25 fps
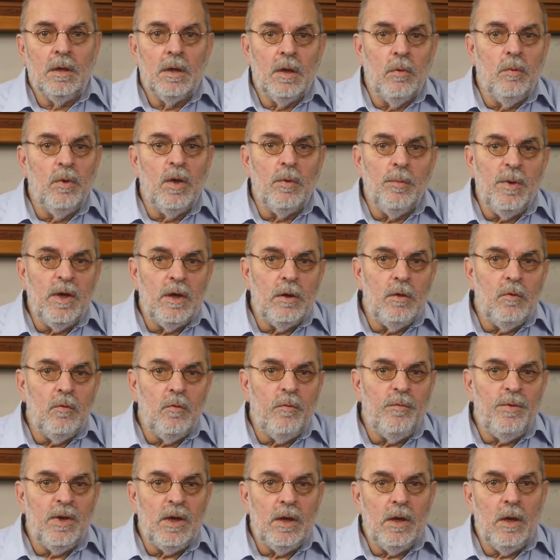There will be a
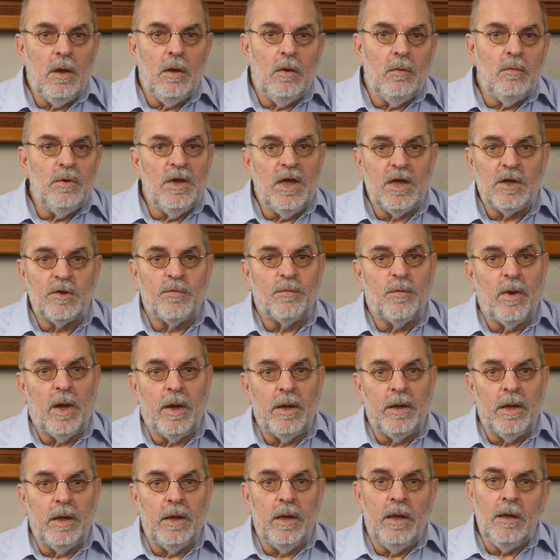new video next
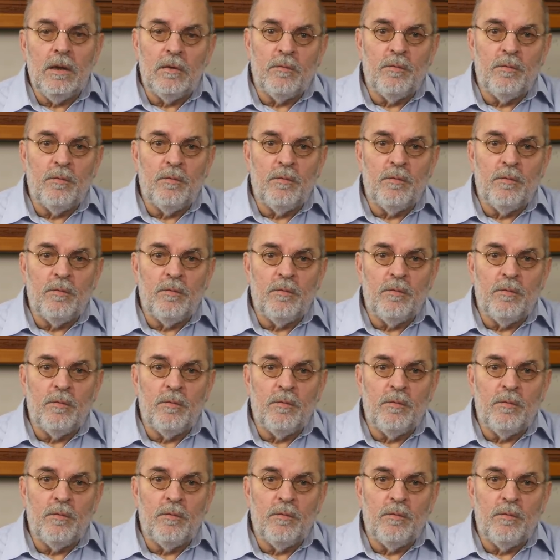Friday